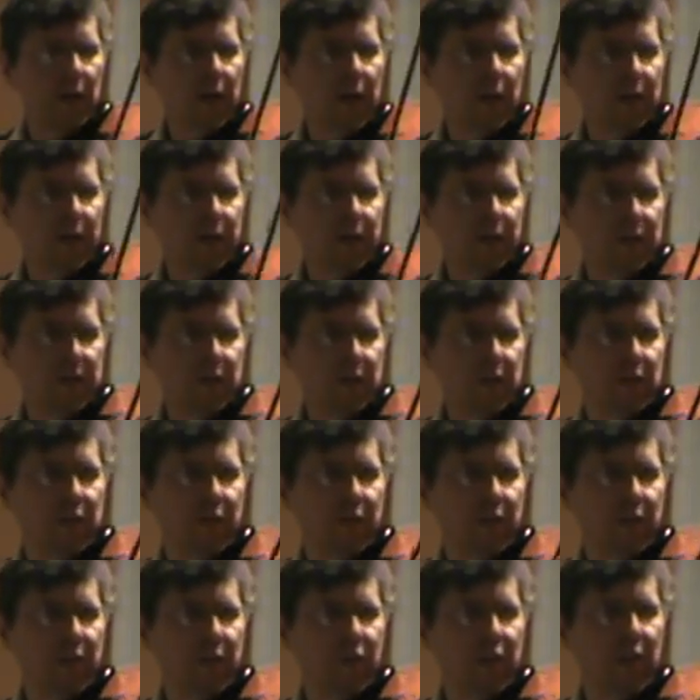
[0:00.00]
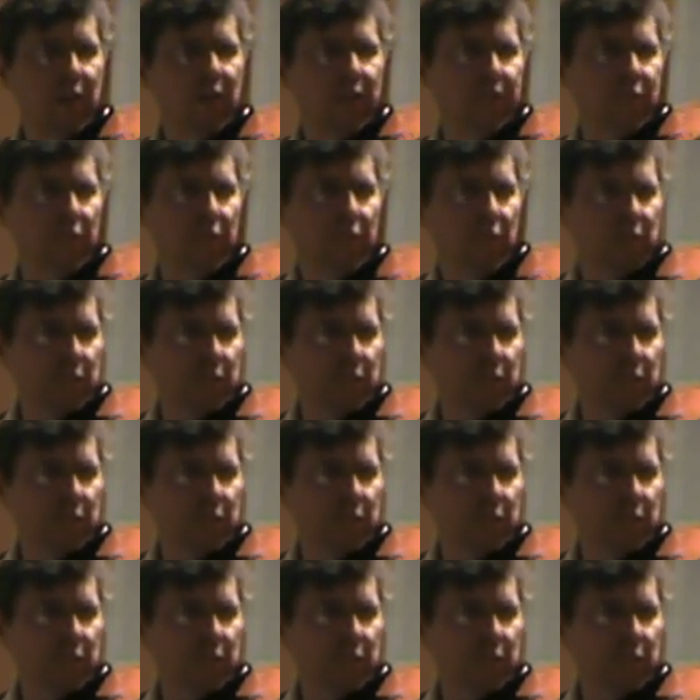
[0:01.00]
I consider 5 notes.